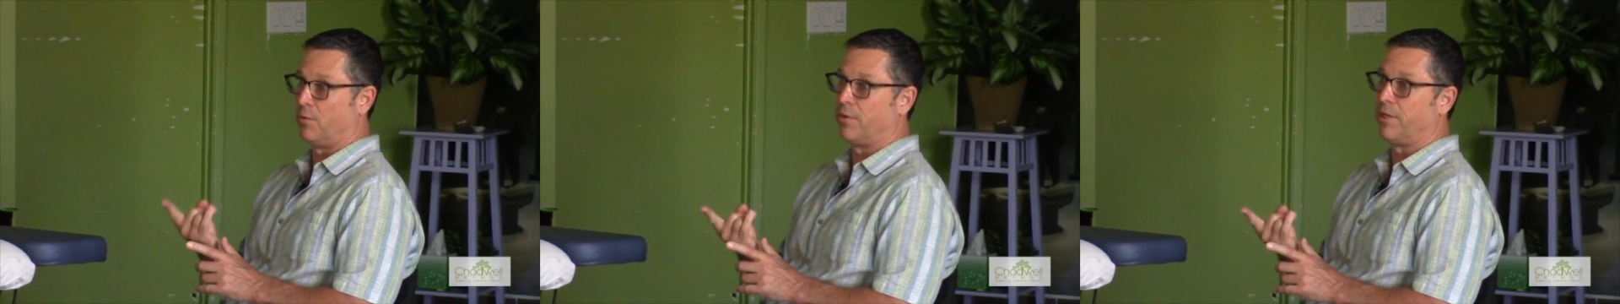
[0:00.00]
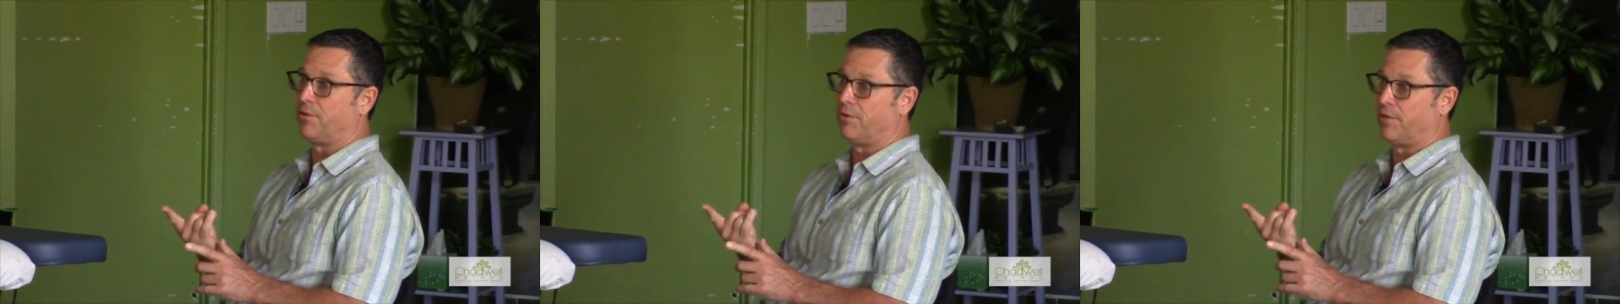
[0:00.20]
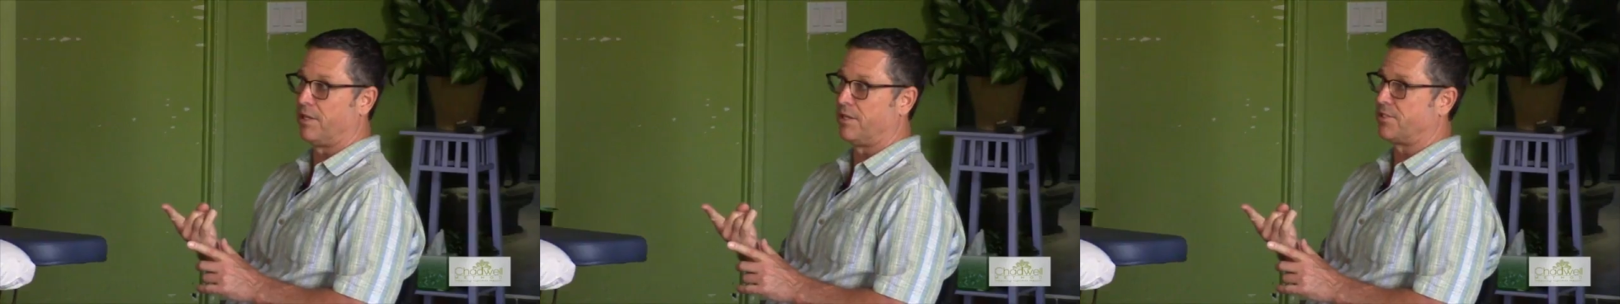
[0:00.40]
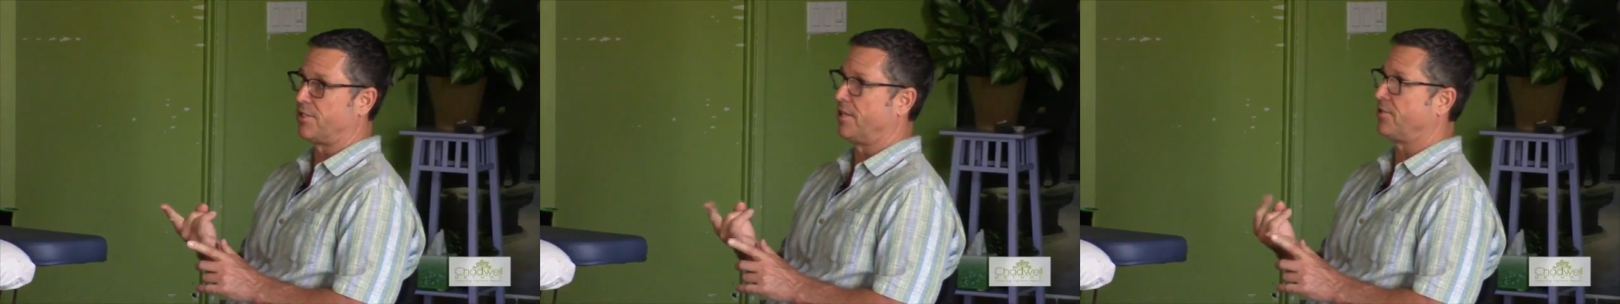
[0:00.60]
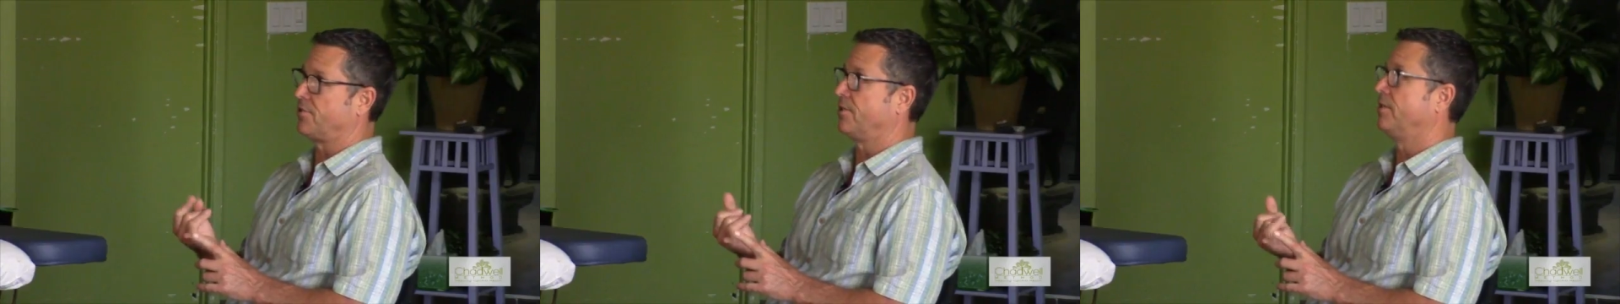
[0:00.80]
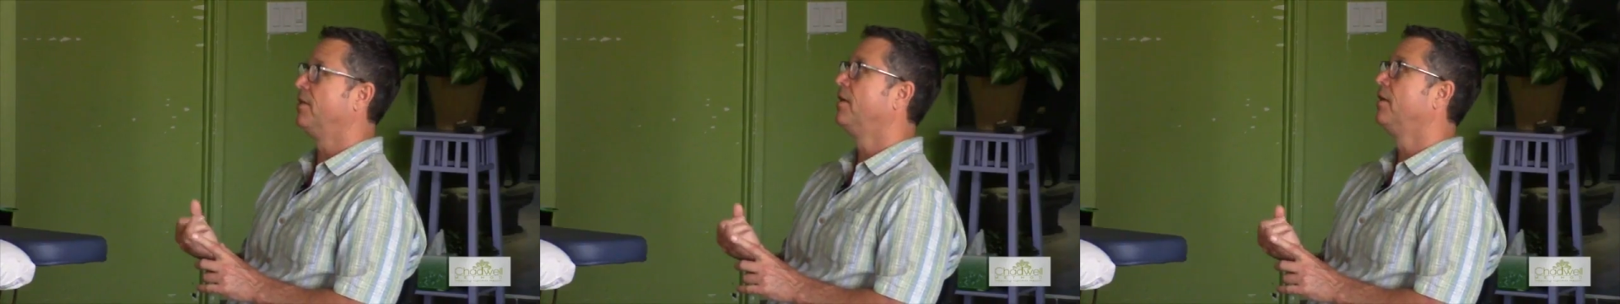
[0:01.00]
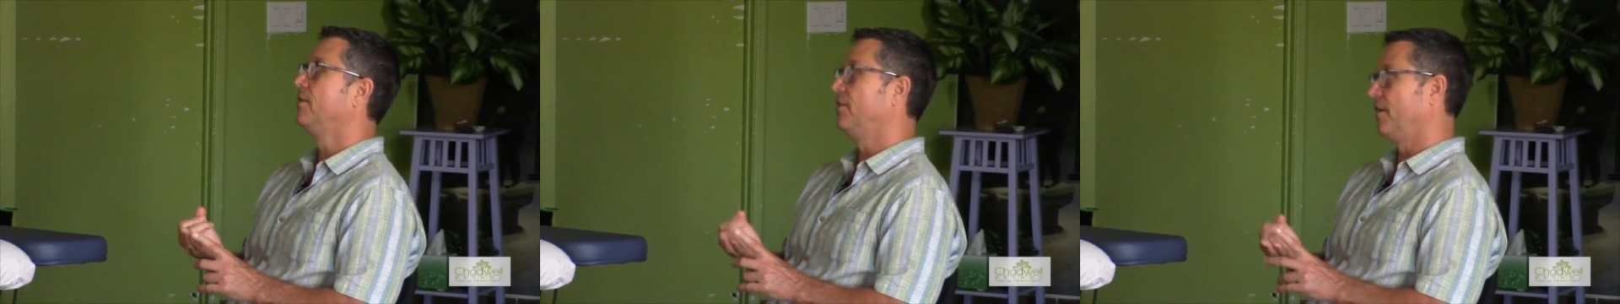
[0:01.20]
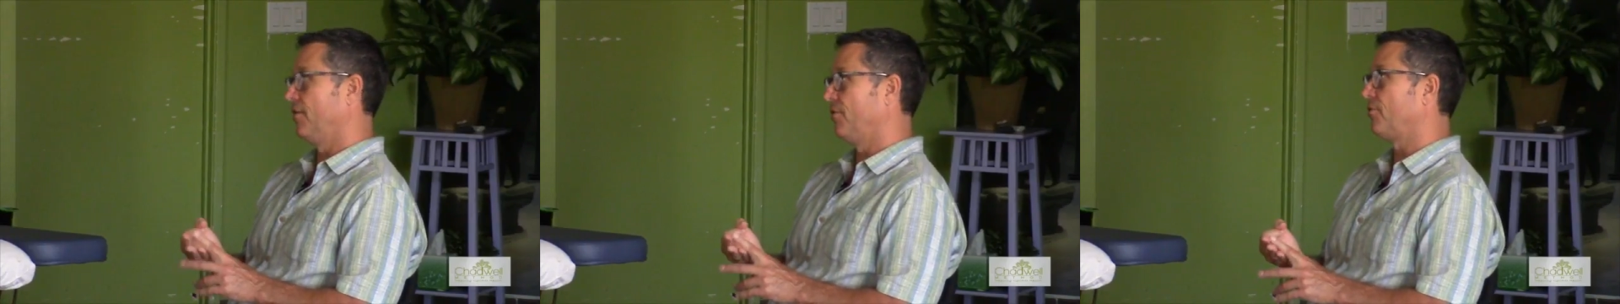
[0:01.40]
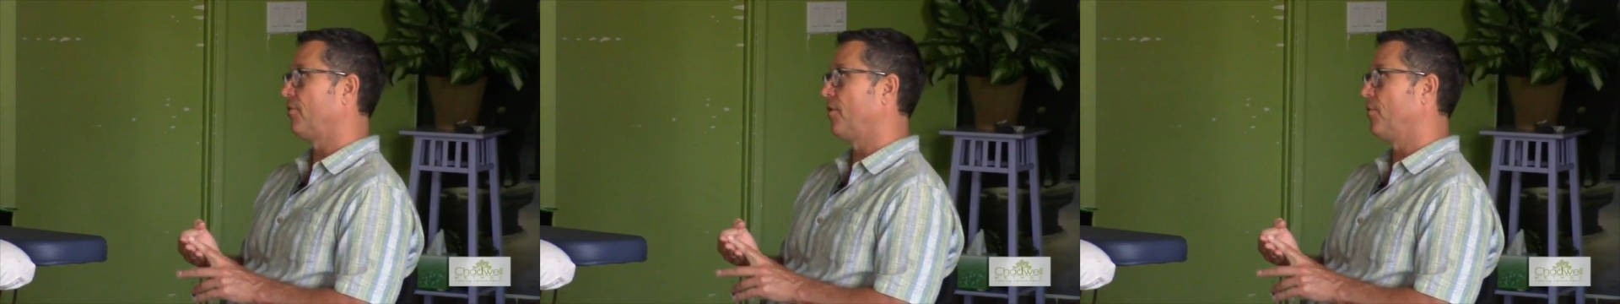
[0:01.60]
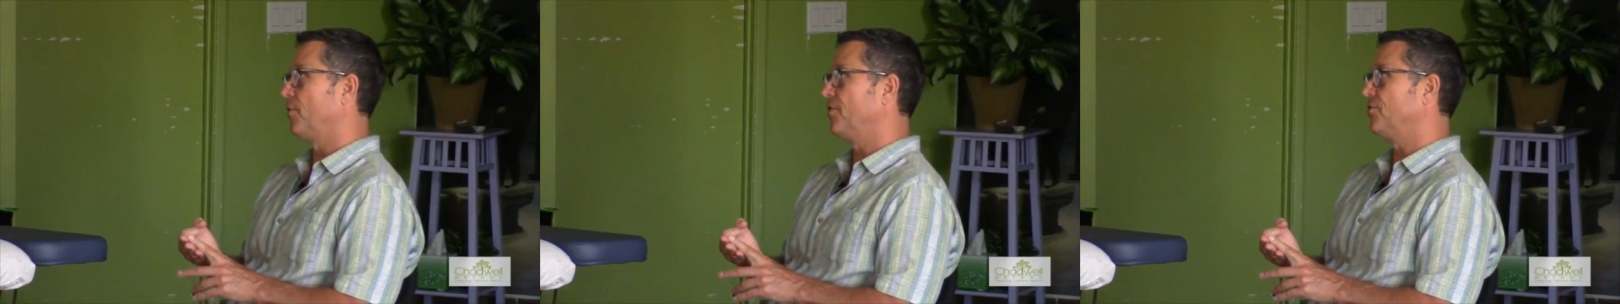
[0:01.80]
week you get a session, the other
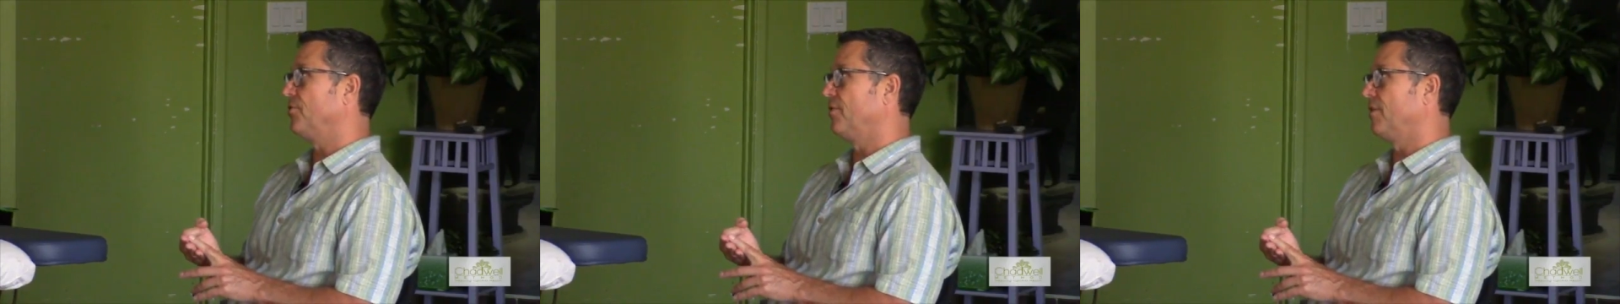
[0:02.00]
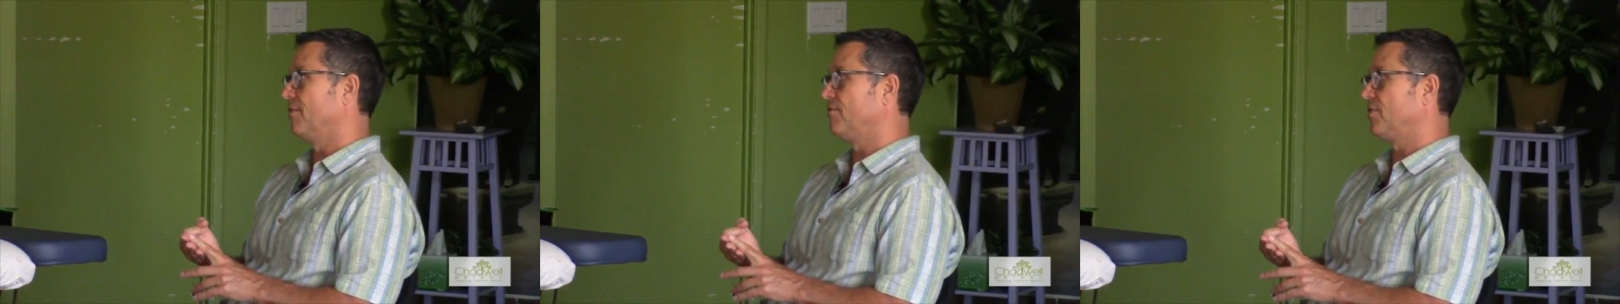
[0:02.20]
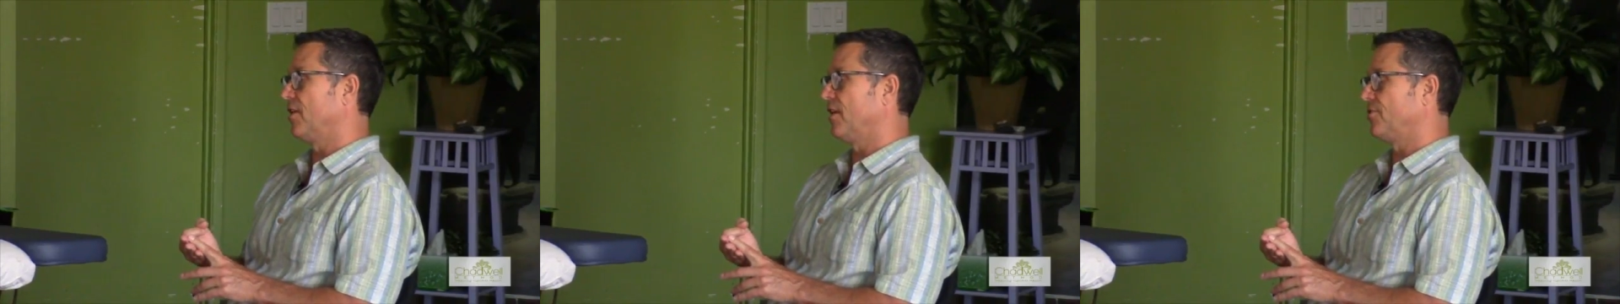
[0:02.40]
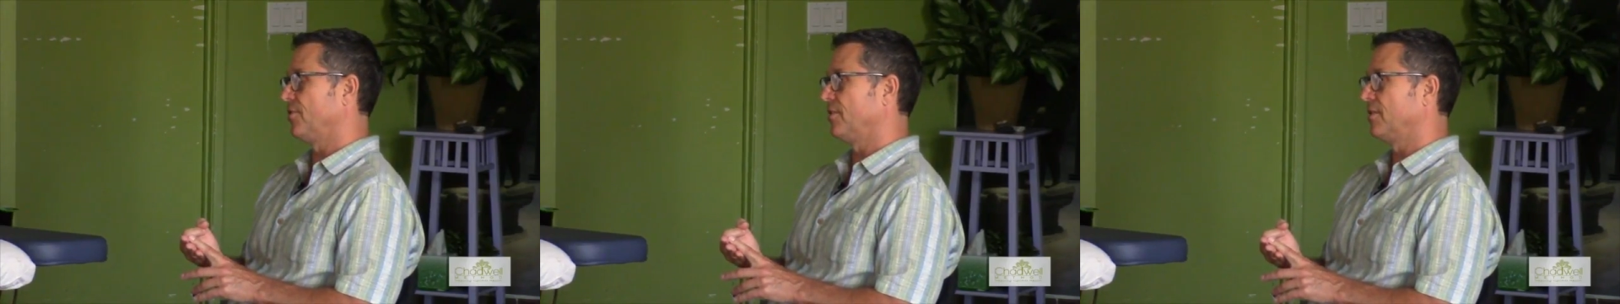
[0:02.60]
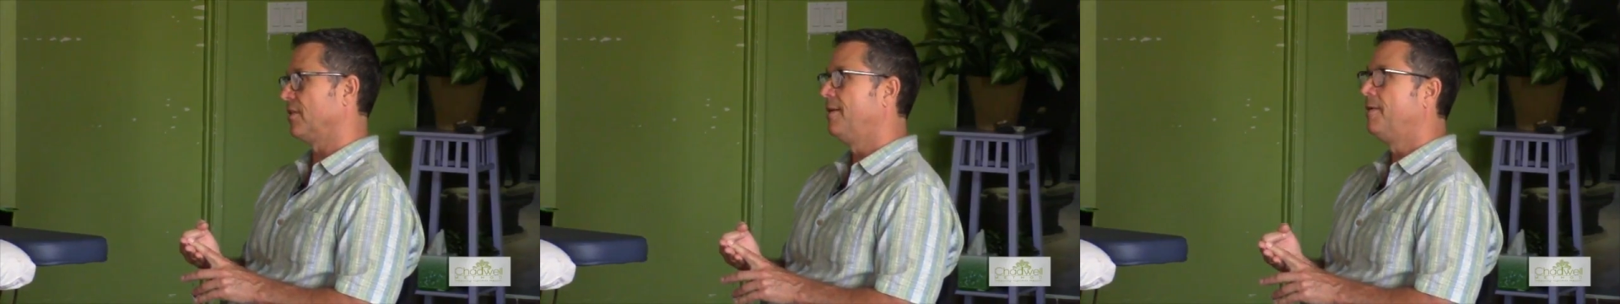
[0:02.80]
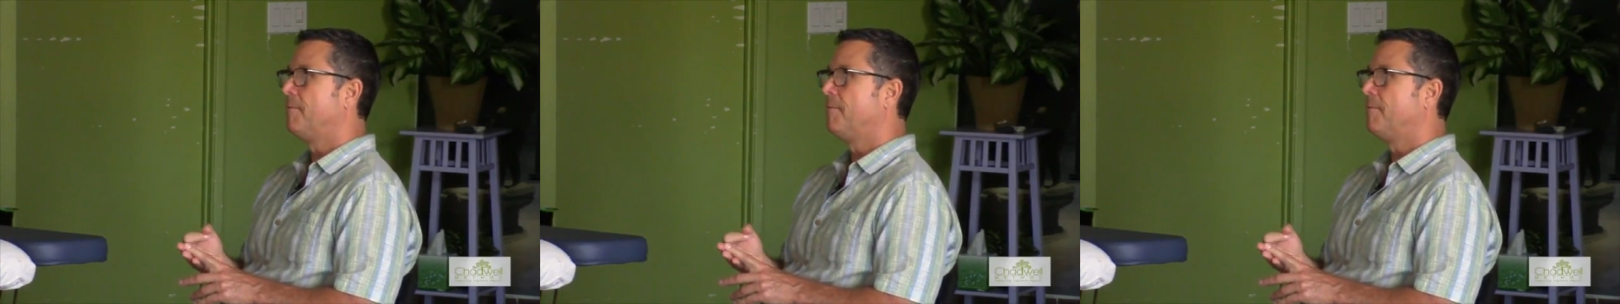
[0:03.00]
3 weeks you give sessions.